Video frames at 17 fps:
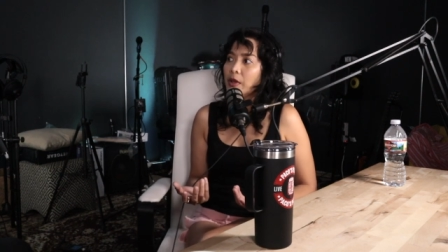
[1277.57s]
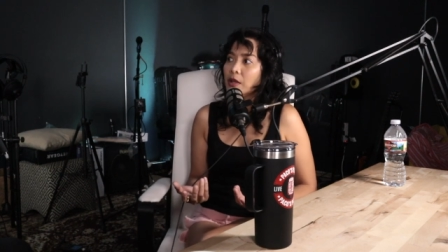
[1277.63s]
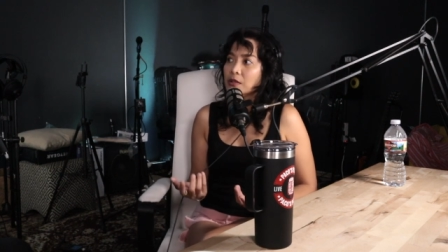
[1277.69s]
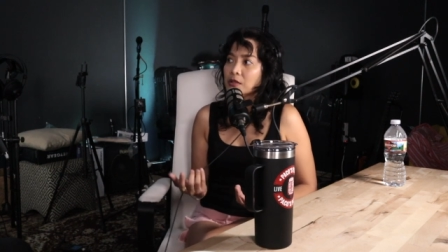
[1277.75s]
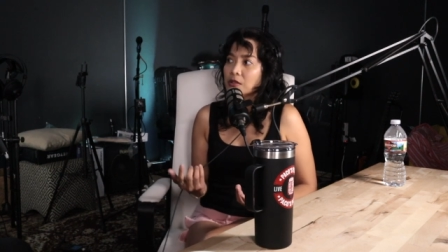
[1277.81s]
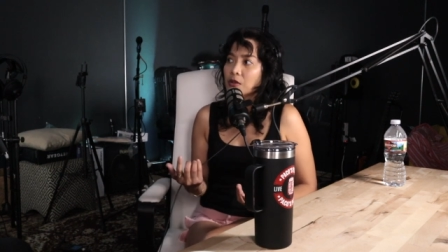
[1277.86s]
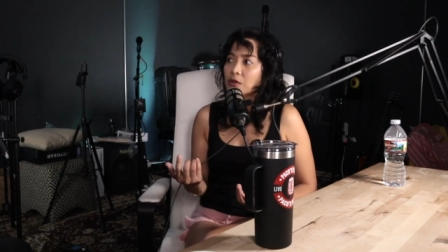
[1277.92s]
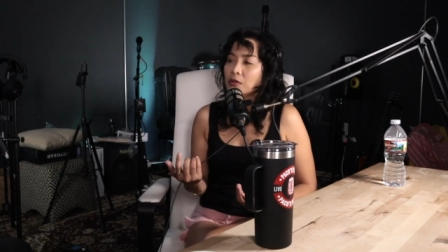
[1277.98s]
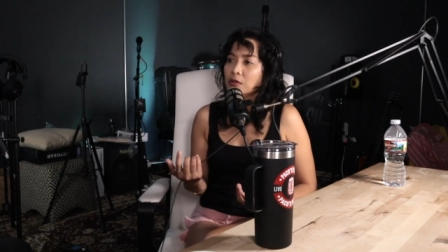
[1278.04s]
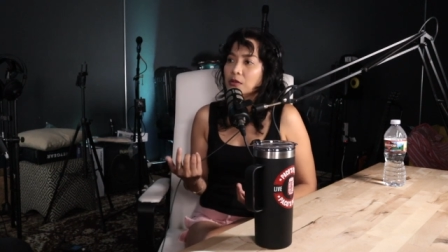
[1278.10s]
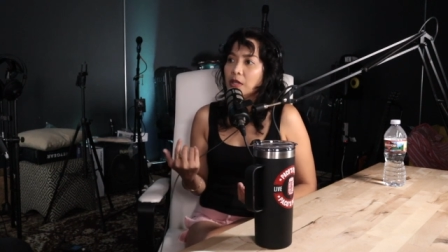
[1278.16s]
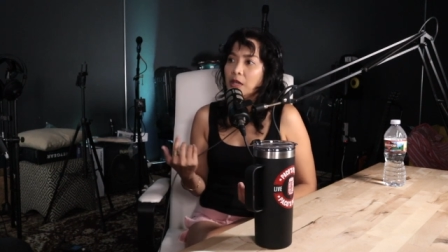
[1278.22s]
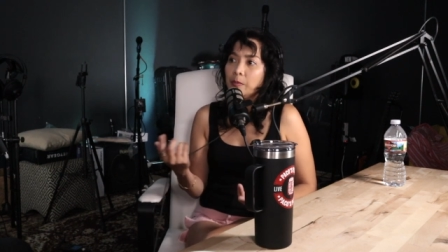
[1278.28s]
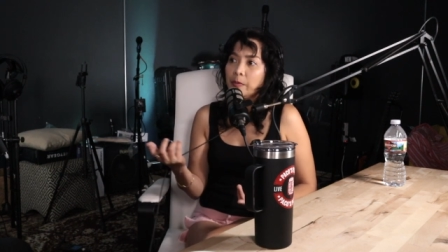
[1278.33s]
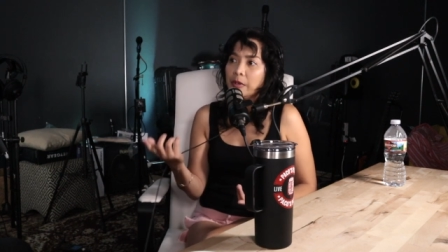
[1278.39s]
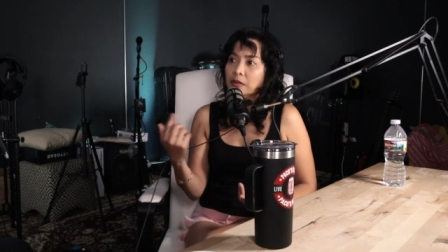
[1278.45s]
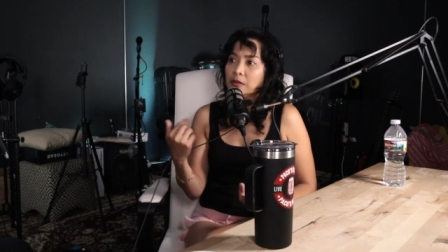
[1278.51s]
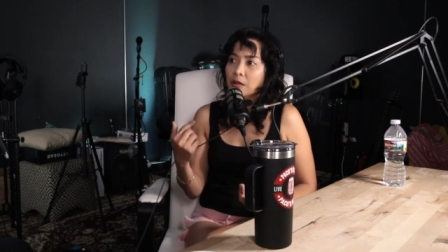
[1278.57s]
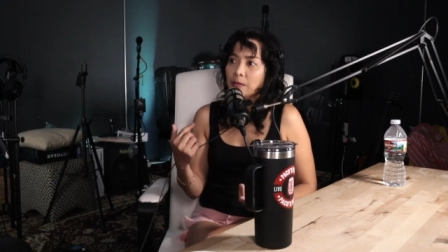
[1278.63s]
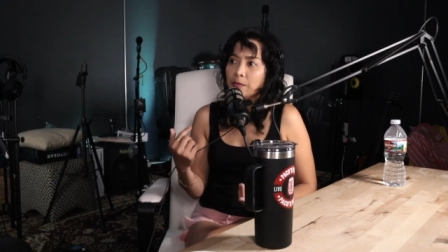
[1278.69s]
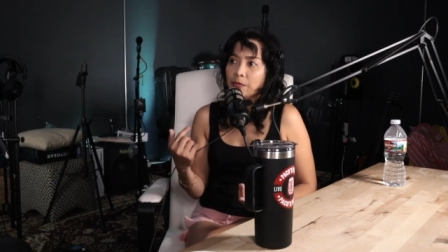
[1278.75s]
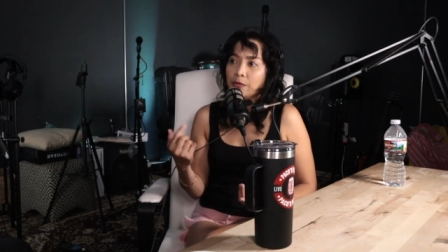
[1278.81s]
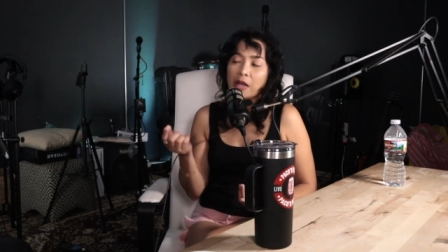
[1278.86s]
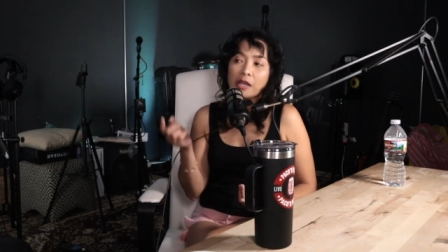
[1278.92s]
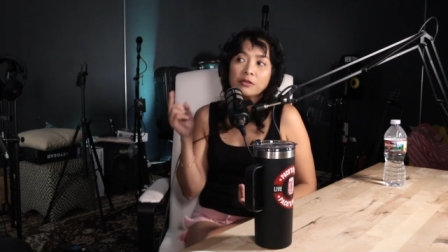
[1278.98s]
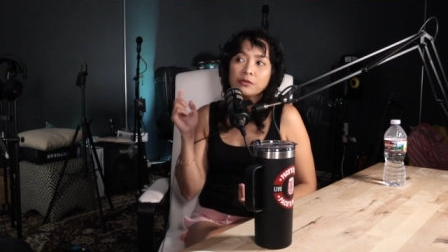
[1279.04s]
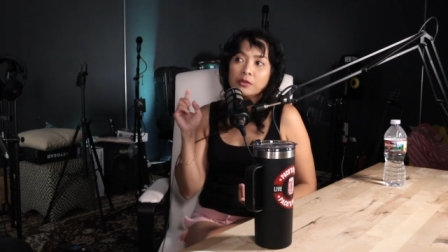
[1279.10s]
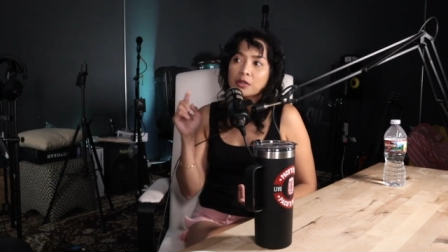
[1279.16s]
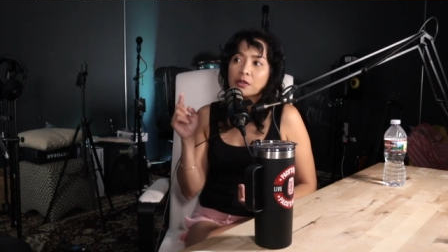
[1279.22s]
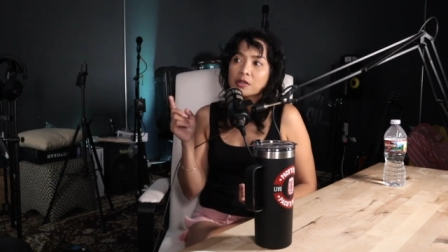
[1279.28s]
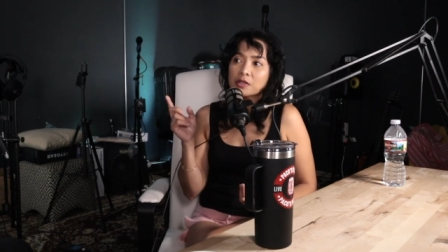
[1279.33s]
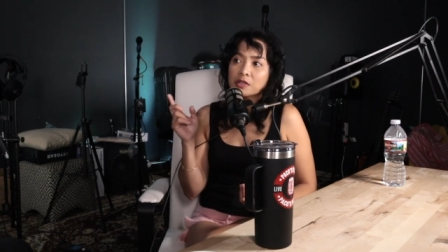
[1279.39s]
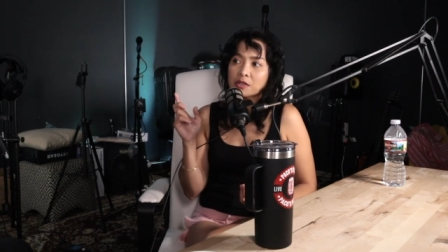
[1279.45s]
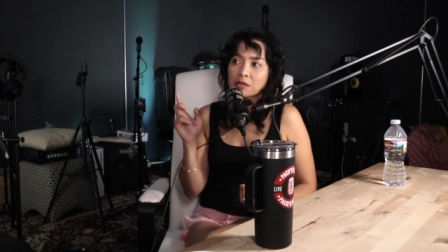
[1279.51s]
and so they picked up Five
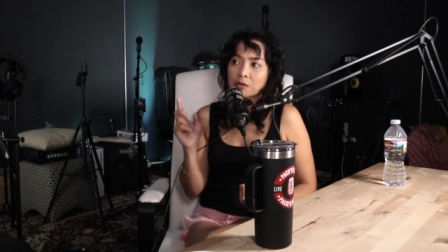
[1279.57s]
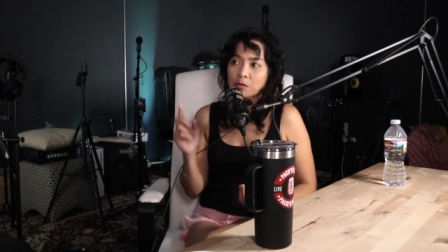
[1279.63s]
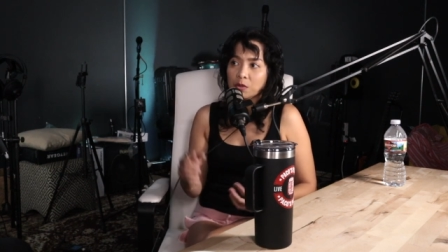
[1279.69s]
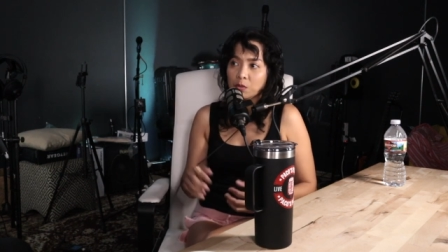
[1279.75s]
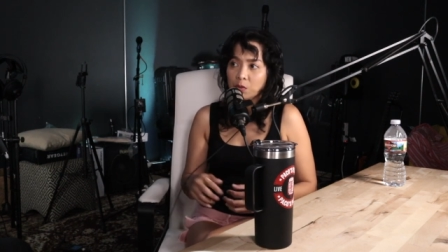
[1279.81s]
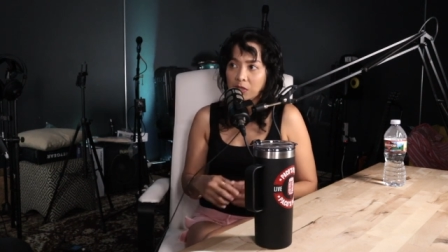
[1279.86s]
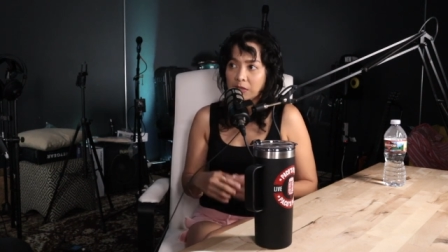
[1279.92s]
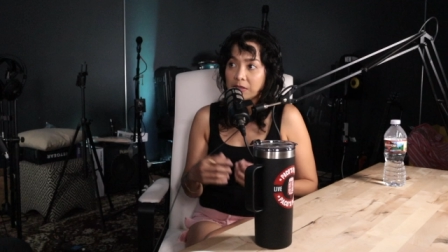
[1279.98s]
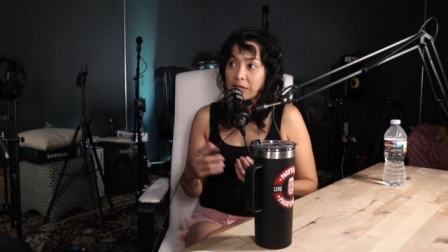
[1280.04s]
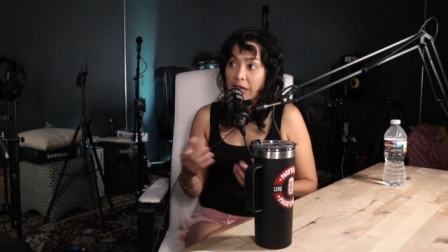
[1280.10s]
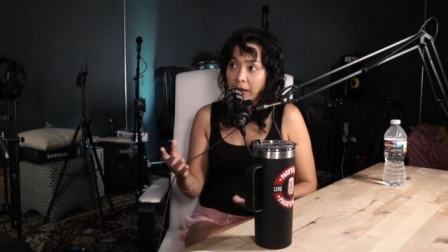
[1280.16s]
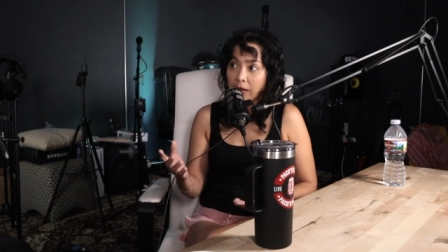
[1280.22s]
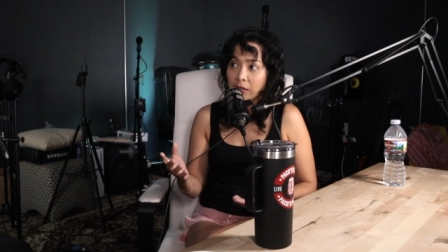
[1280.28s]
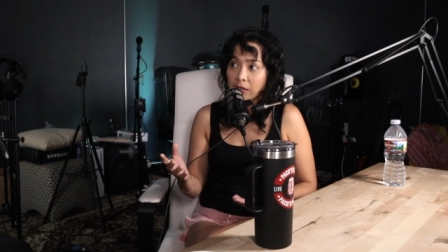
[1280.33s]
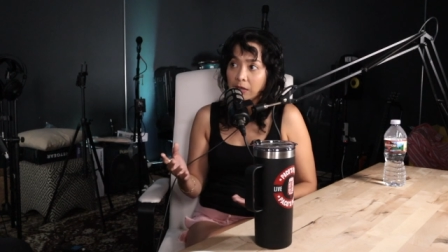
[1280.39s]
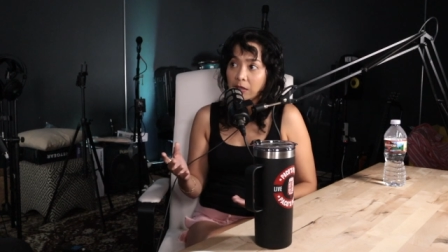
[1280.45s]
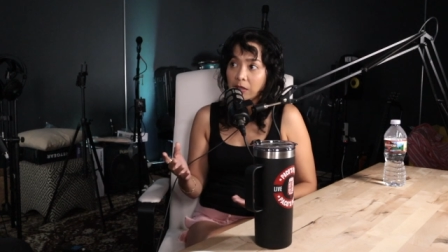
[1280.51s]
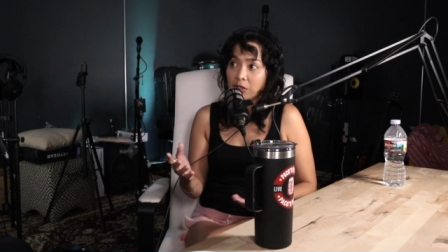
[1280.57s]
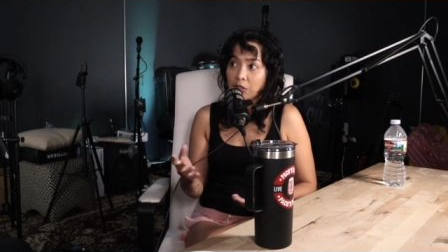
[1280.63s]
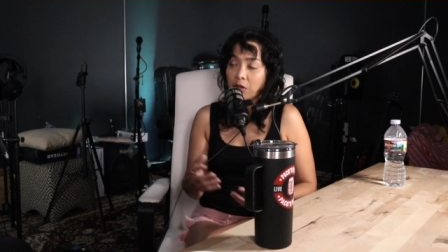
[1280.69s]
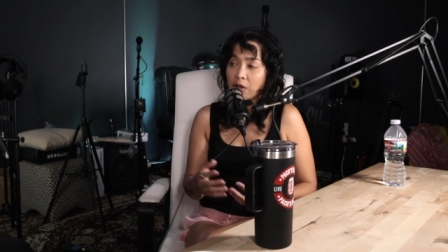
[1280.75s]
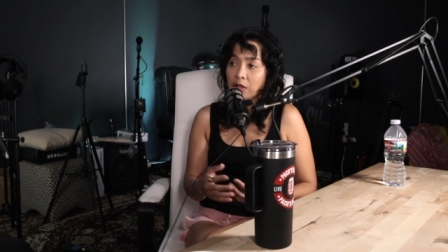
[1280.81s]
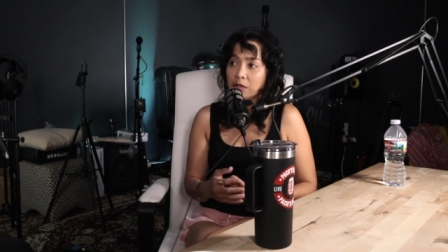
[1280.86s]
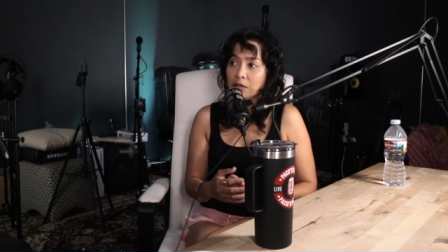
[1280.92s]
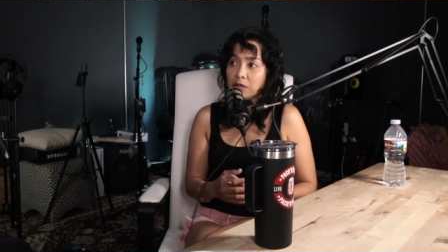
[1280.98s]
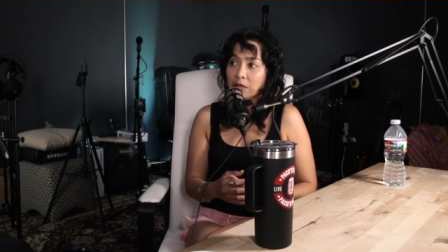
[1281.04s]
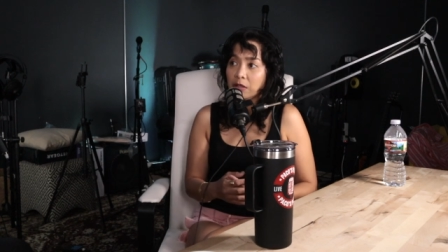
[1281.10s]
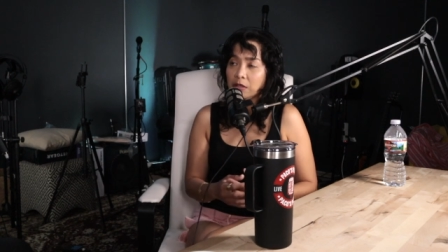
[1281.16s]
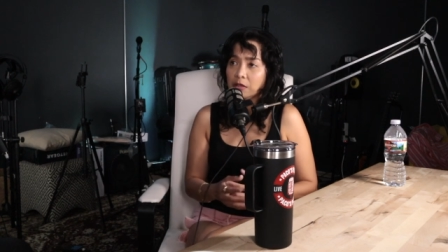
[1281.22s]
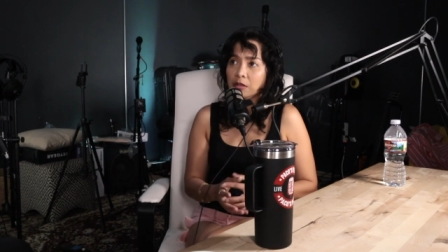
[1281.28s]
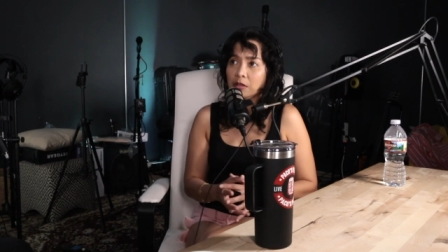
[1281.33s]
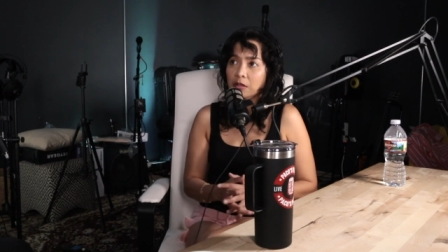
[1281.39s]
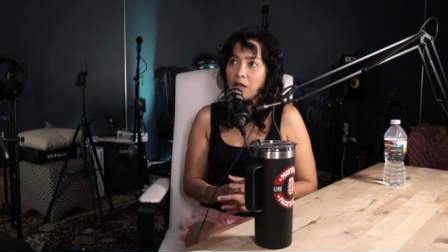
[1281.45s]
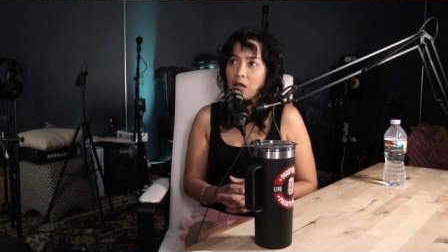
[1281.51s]
Years when we sang it, you know, at the at
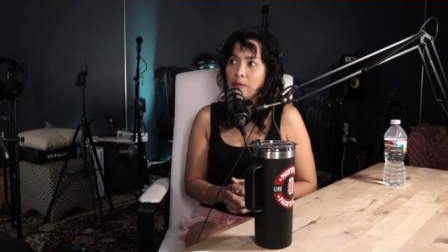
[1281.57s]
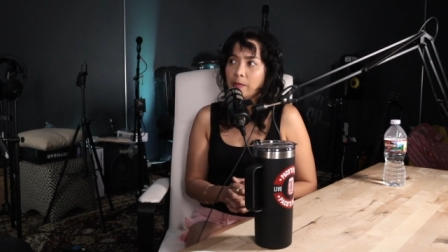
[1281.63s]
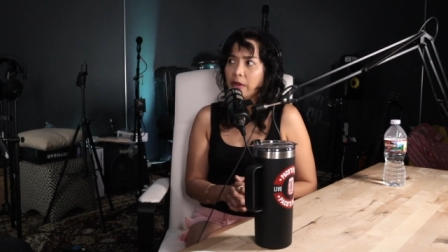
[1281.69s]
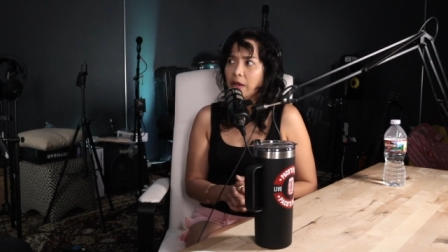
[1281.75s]
the club.